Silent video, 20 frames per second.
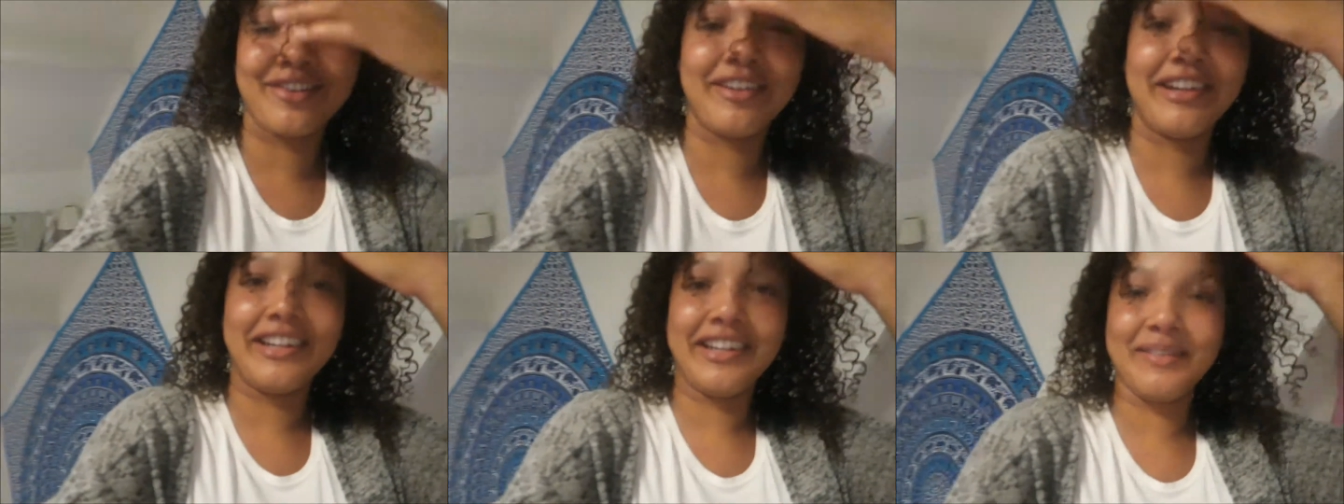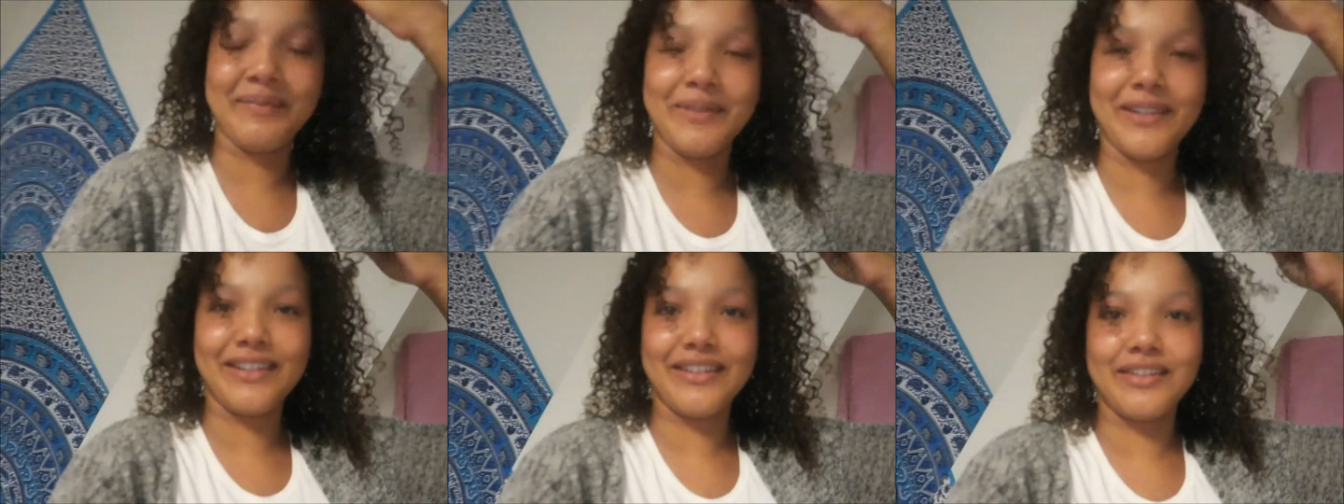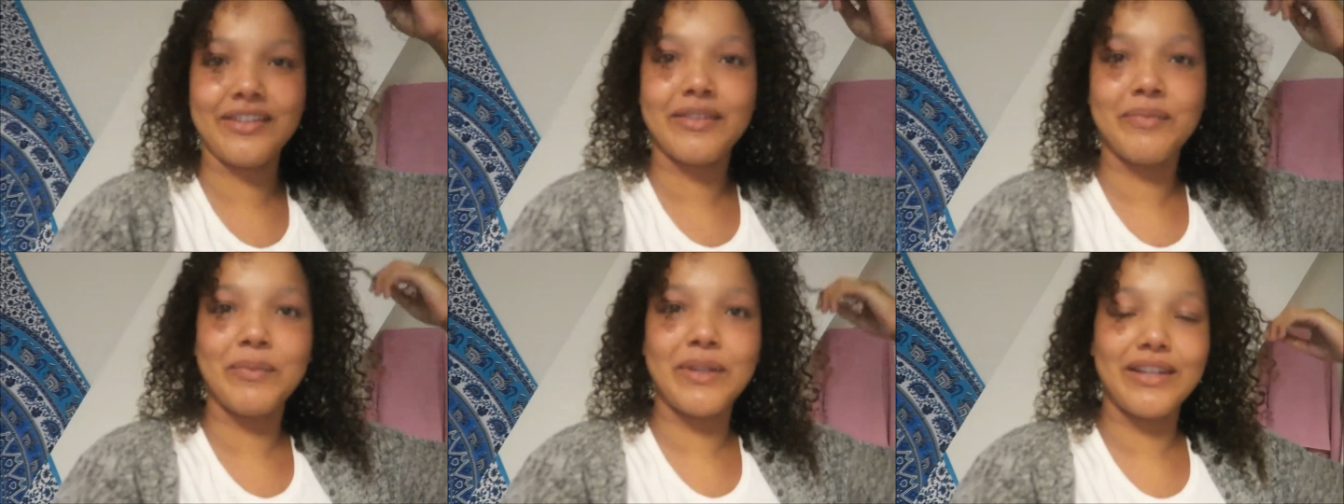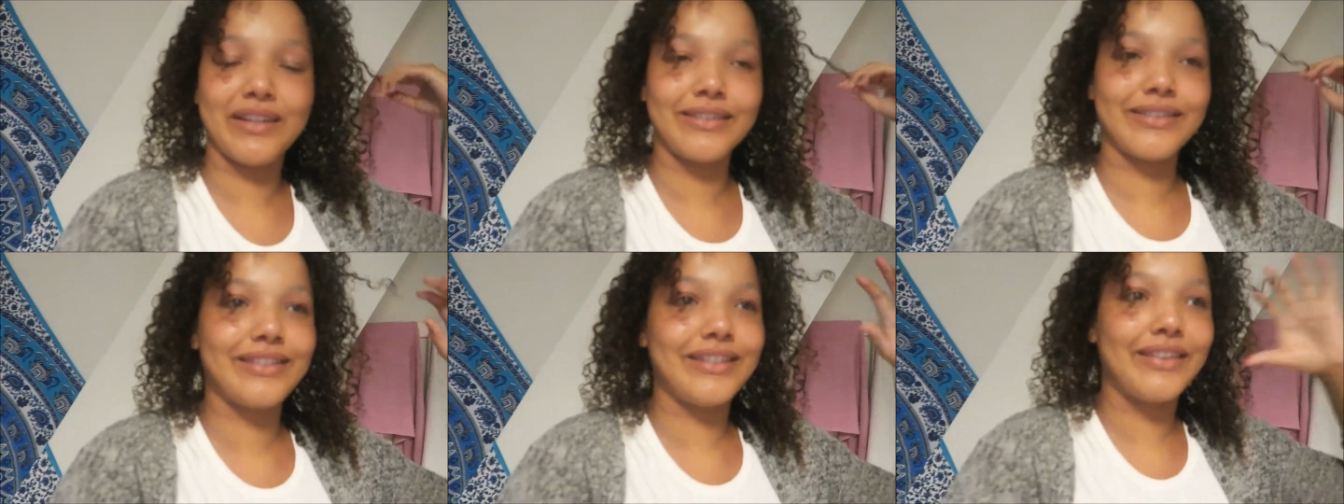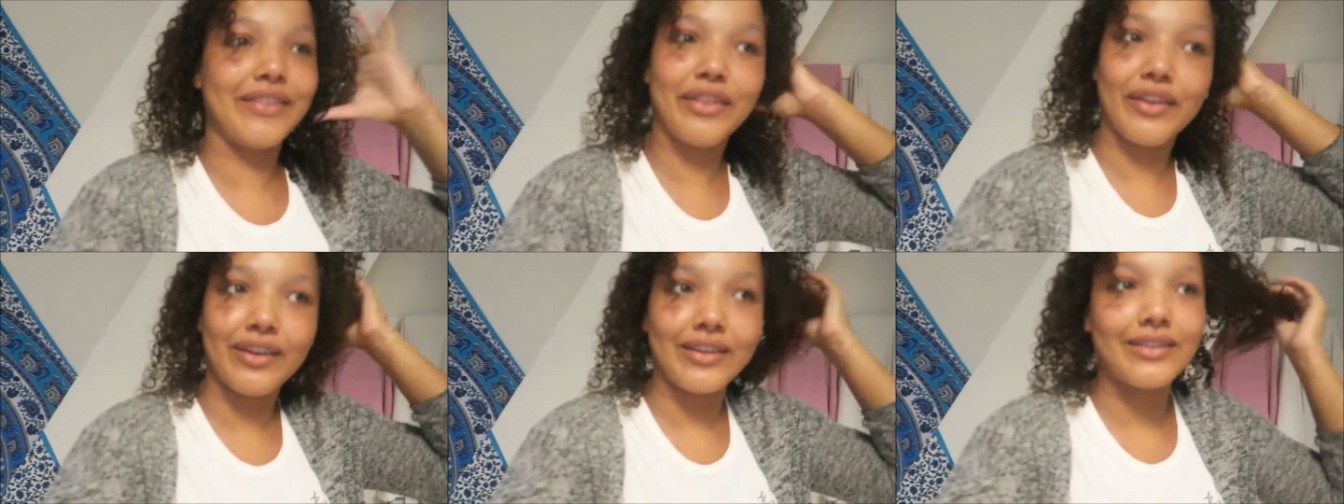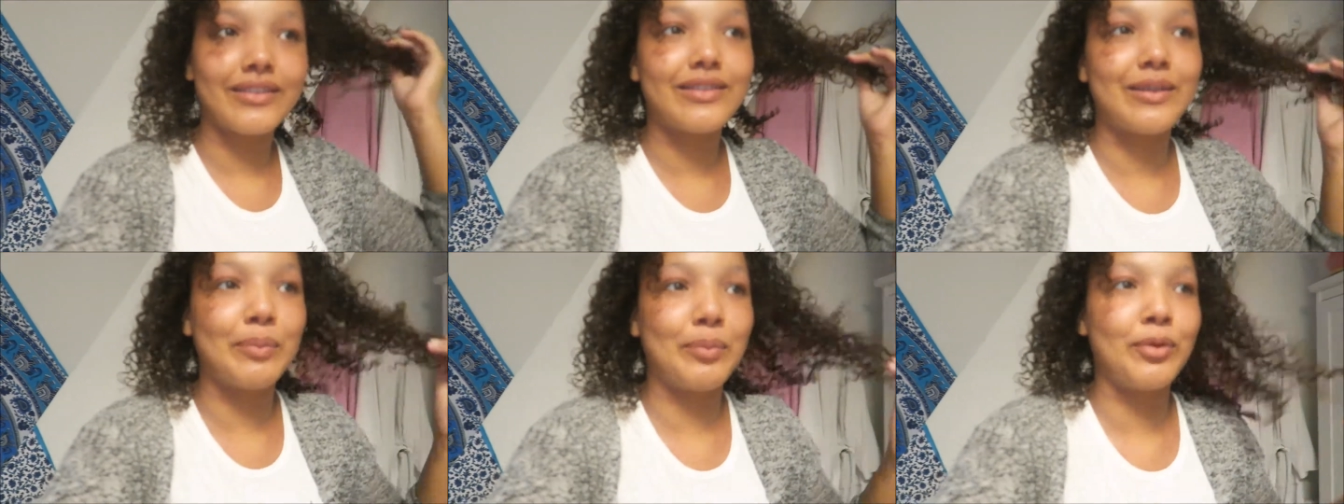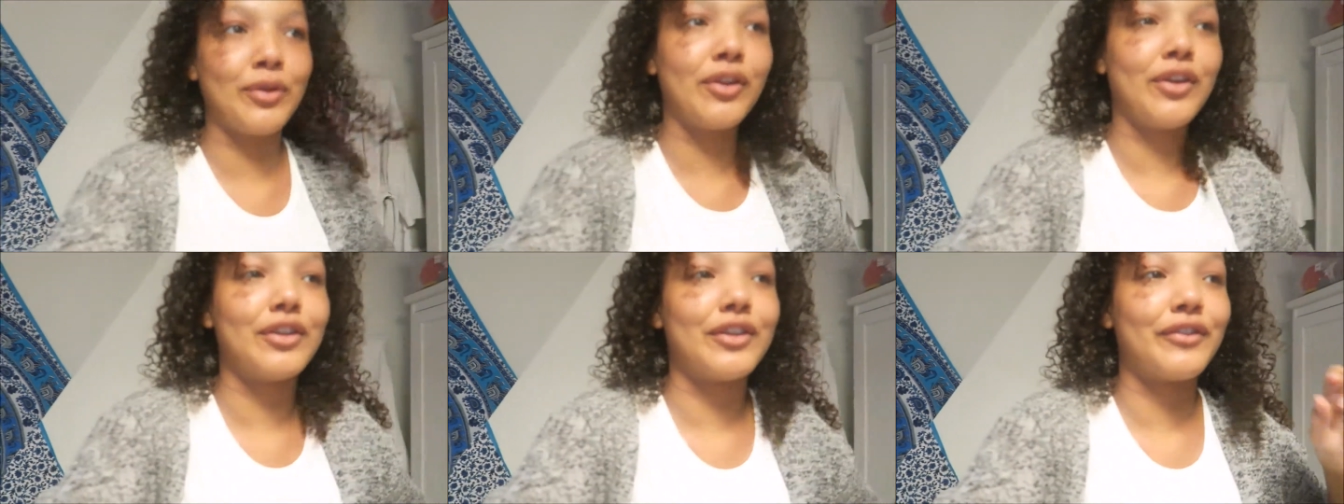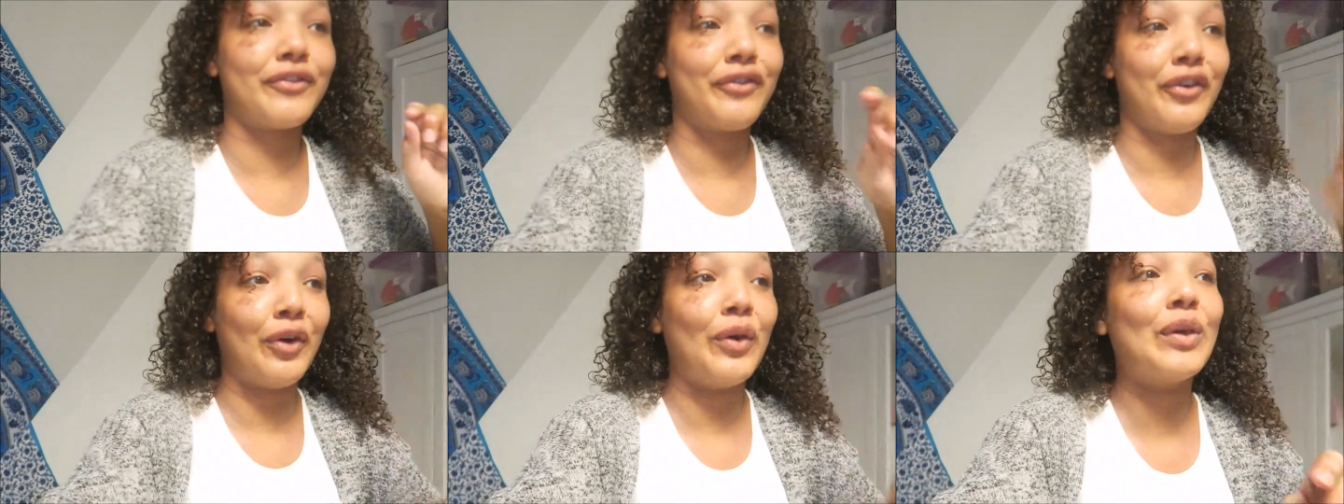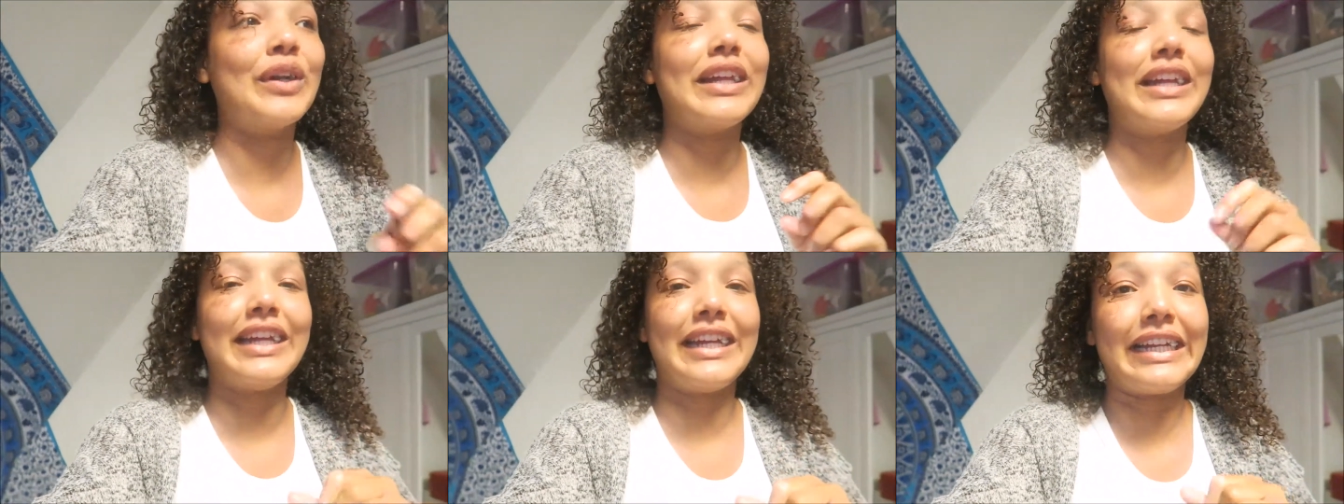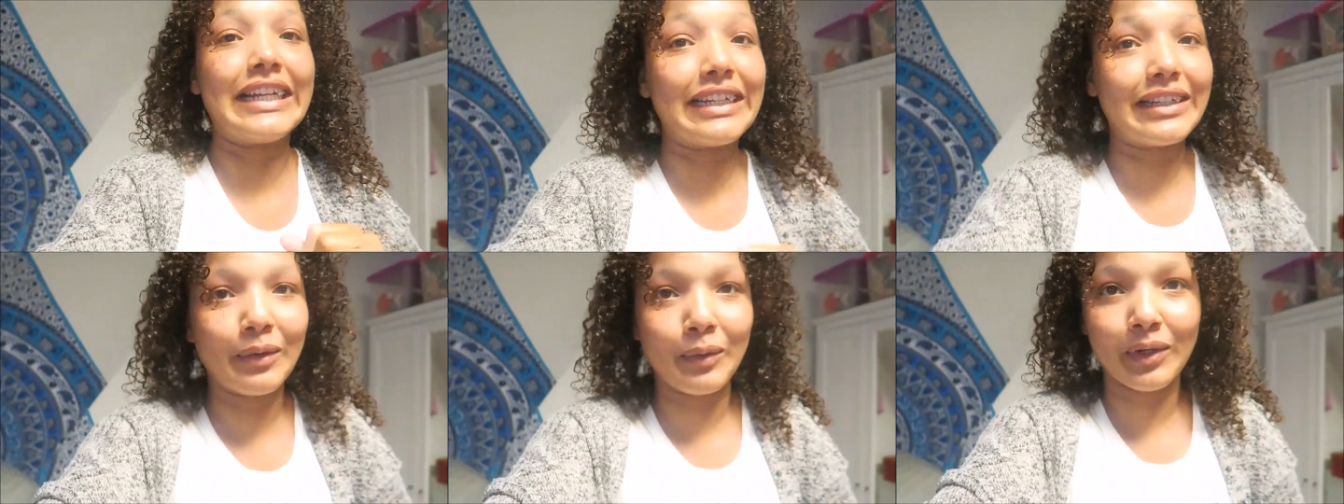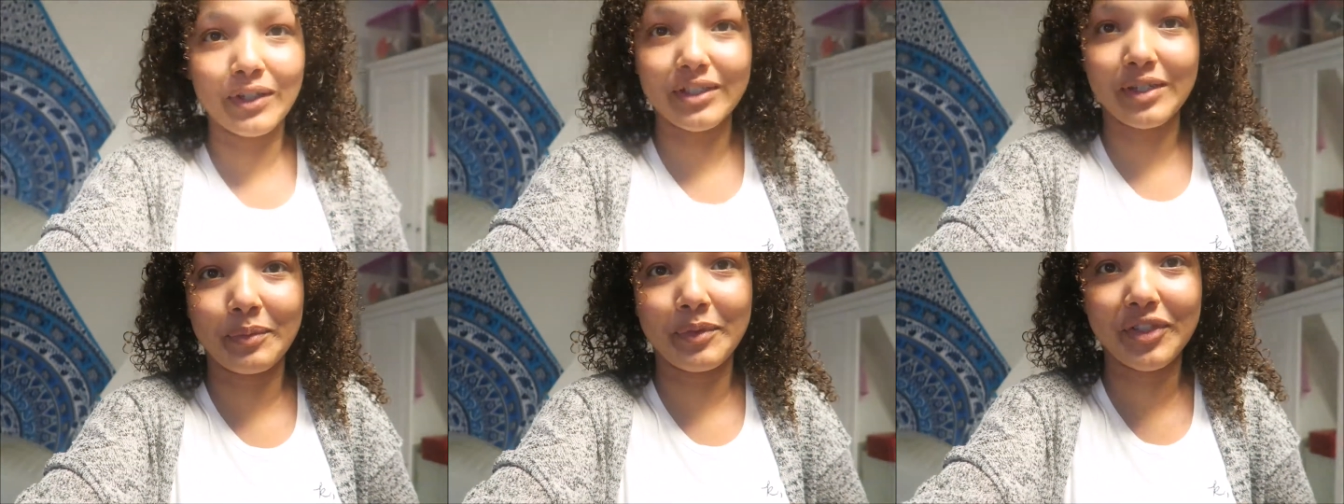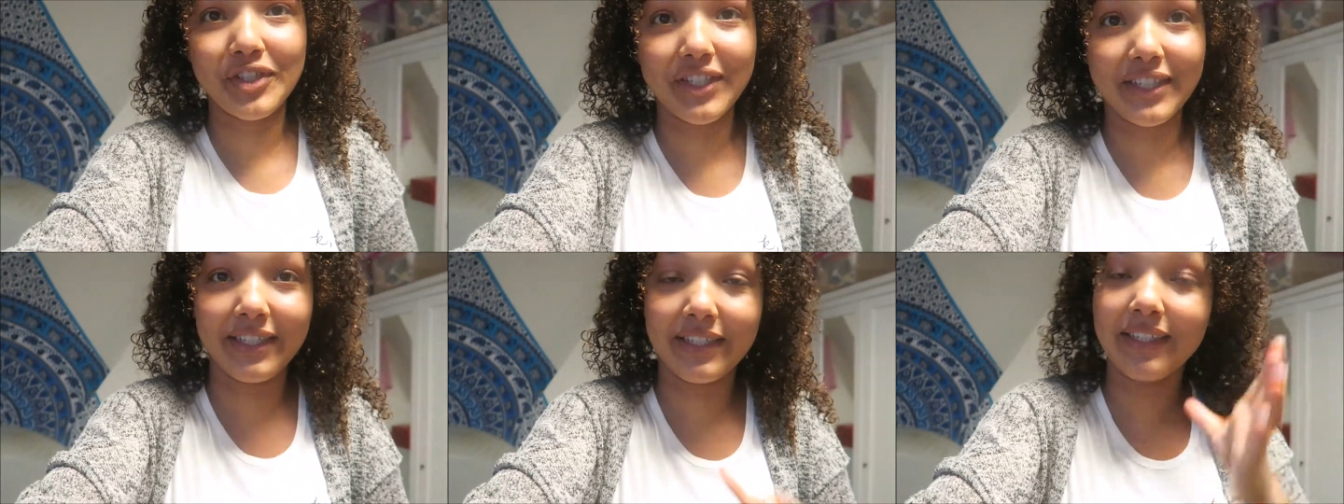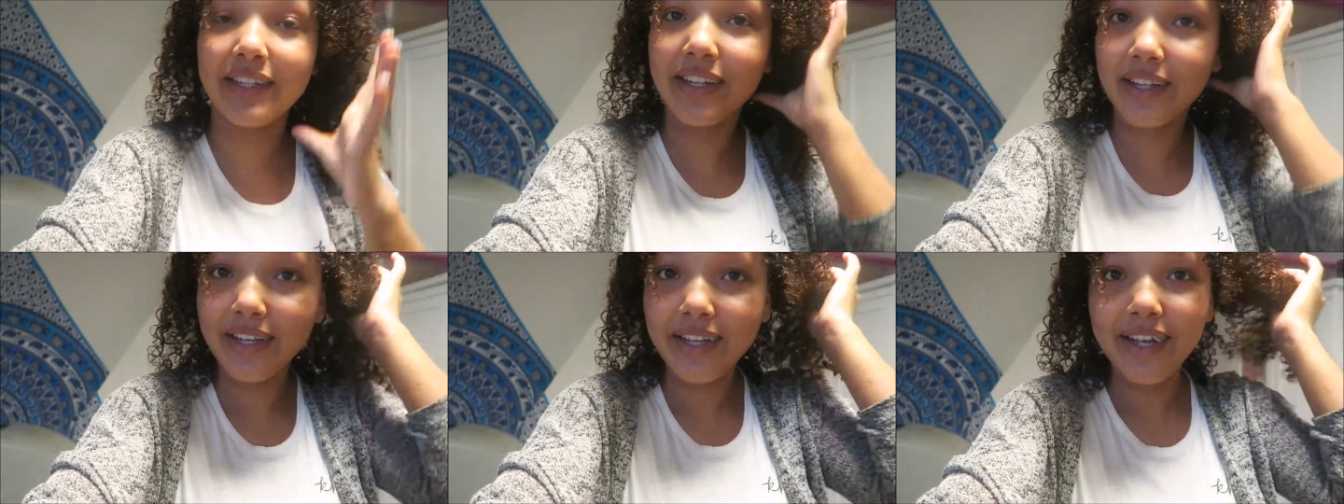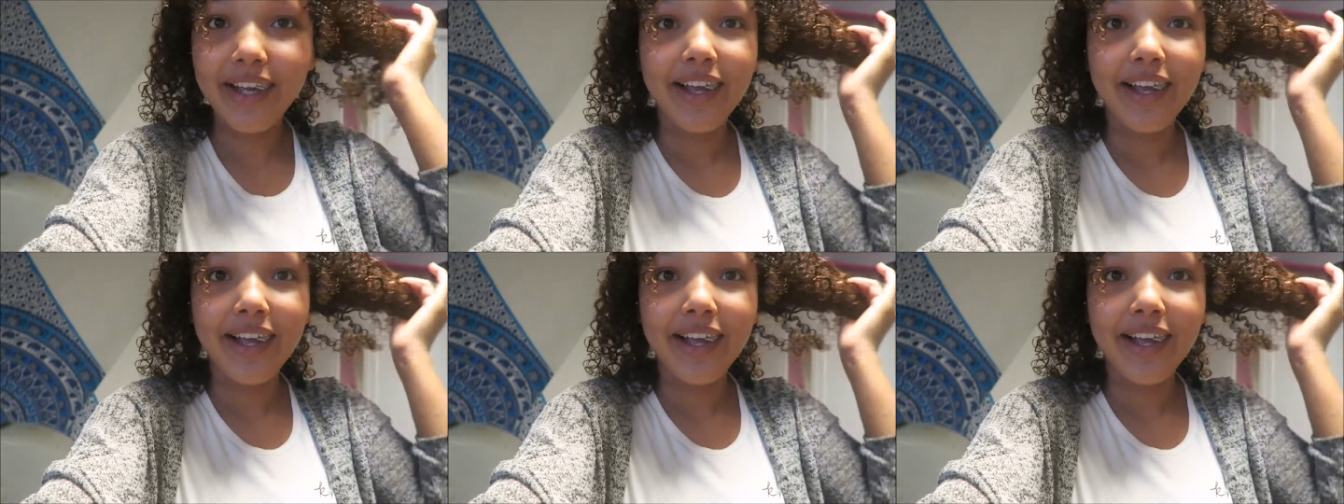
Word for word: crying because she thought she put her phone in the washing machine.